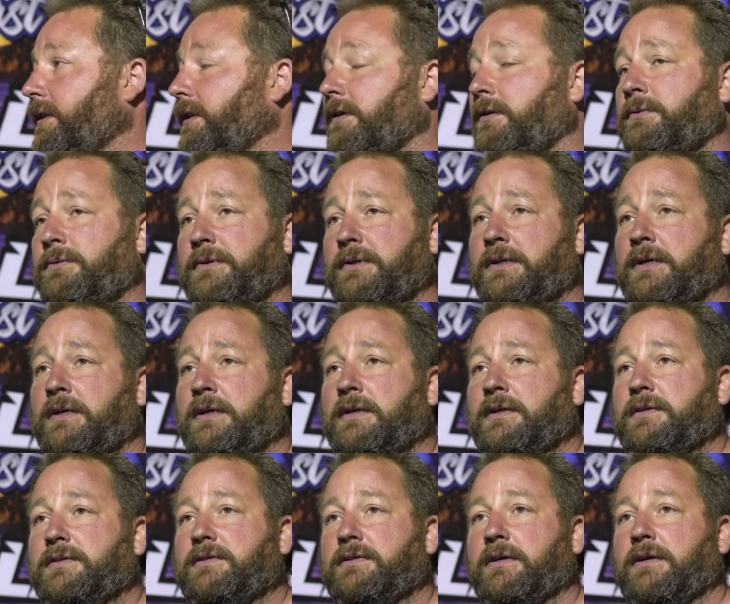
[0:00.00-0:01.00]
know.
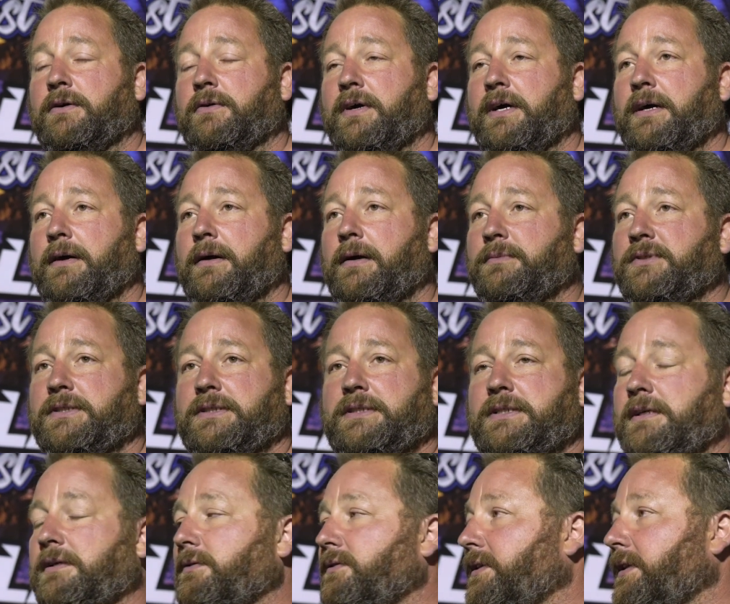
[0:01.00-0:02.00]
So I'm just
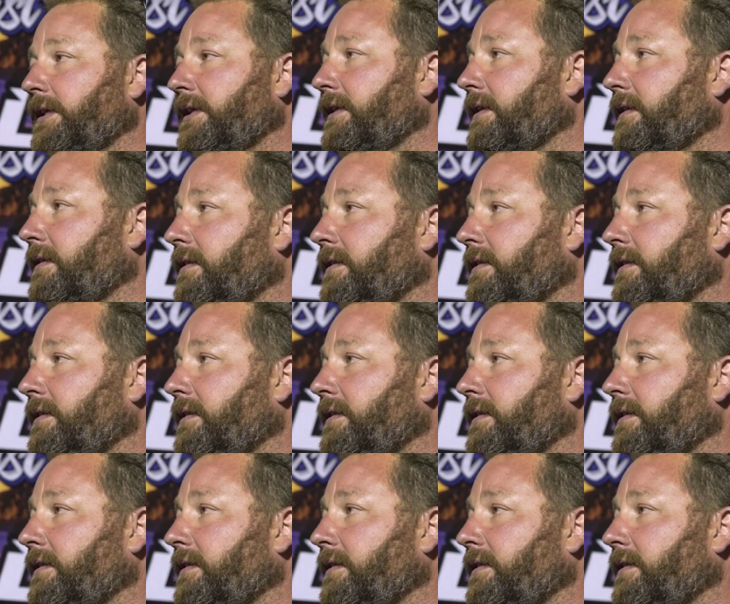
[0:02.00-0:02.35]
tickled to death.